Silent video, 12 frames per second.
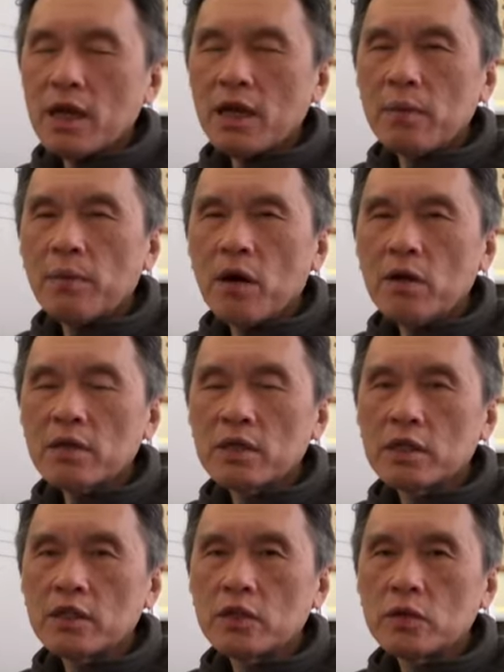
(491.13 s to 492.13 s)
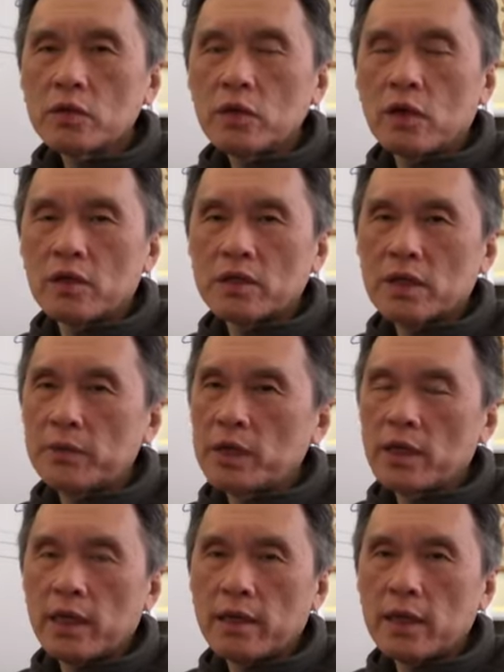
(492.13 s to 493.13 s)
boxer too, or something
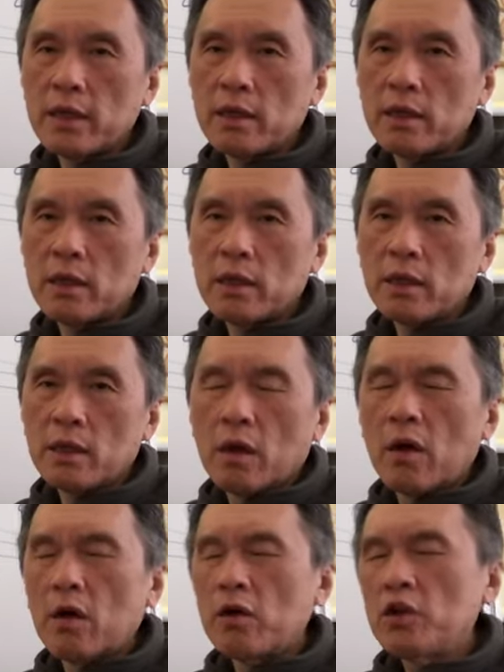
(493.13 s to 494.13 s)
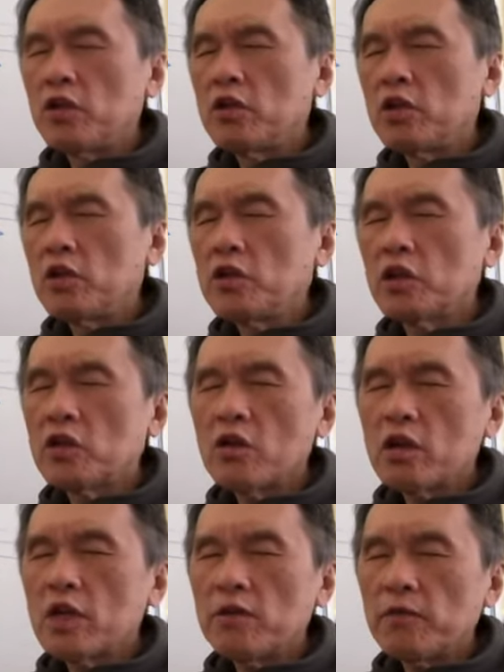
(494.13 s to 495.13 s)
like that. Or, you know, you're
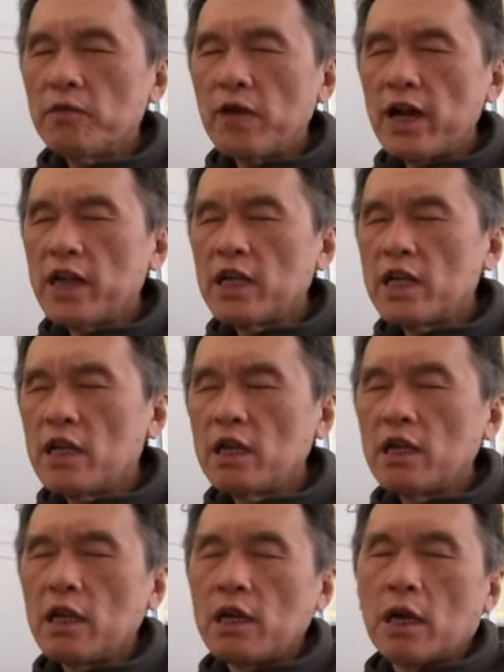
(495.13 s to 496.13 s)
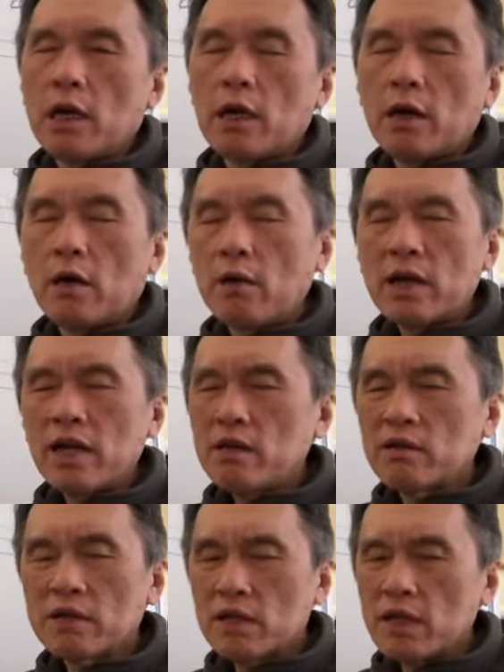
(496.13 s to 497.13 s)
talking fighting, all kind of
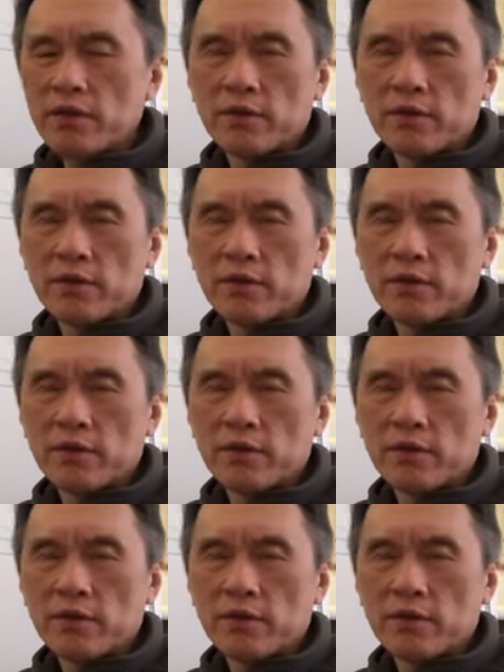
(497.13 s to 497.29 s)
stuff.